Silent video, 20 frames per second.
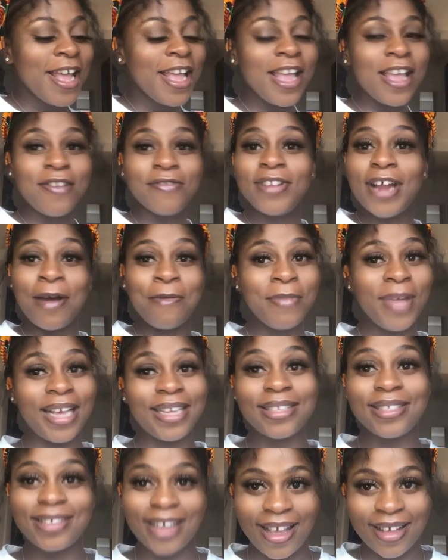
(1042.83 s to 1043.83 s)
If that
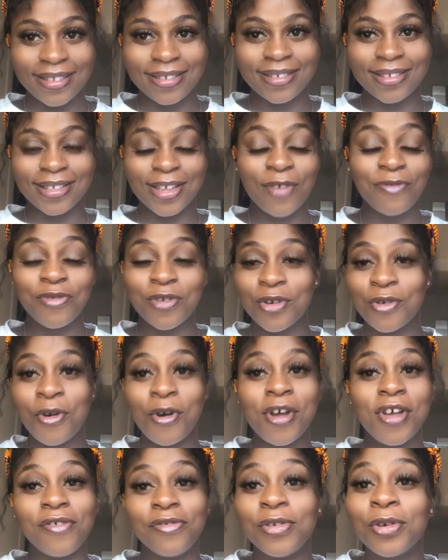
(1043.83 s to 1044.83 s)
makes sense. If
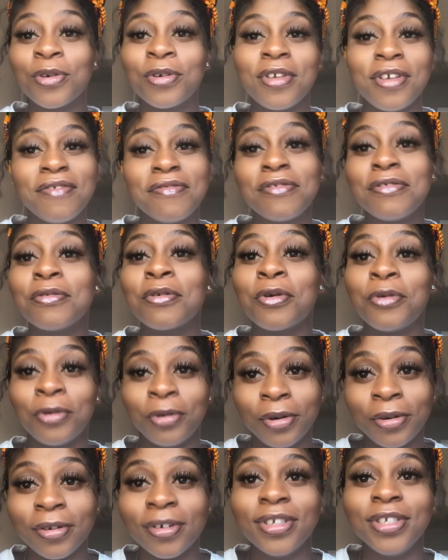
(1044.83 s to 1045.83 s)
you
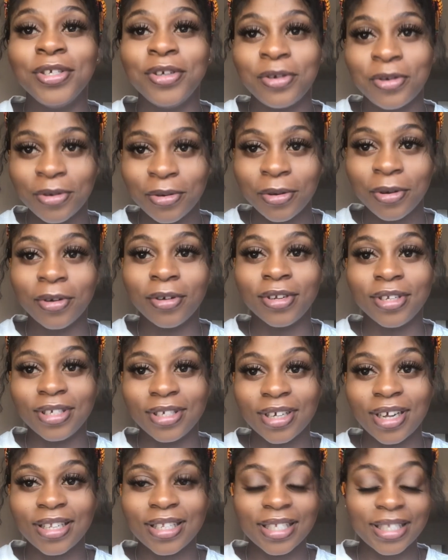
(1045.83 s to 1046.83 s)
caught on, you
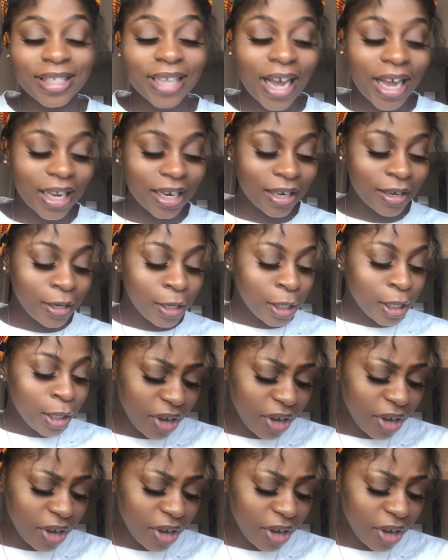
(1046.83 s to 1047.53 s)
understand.